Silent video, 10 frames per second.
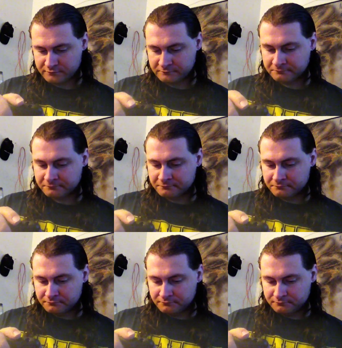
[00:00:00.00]

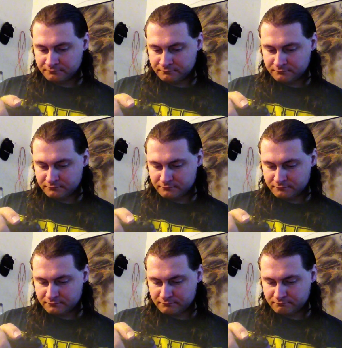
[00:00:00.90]

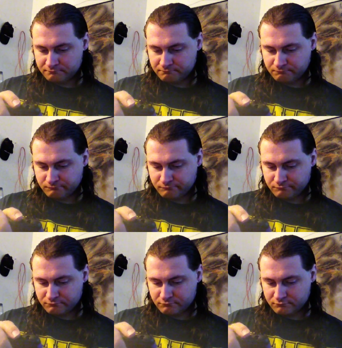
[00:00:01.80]

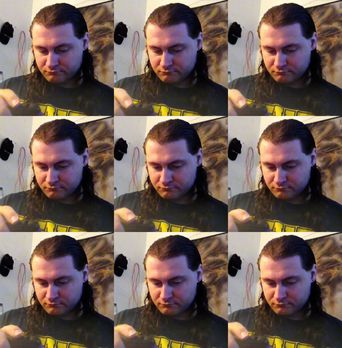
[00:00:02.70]

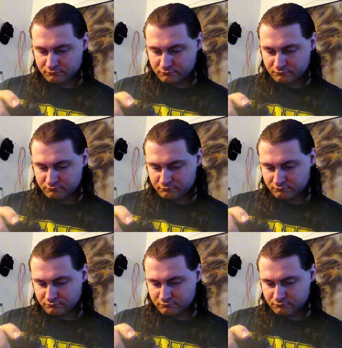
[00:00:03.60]

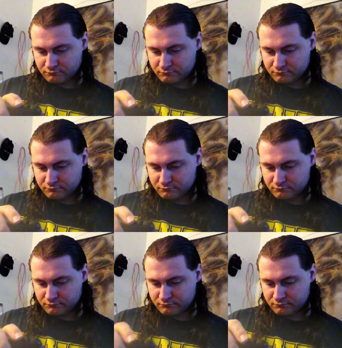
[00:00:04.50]
(no one is talking)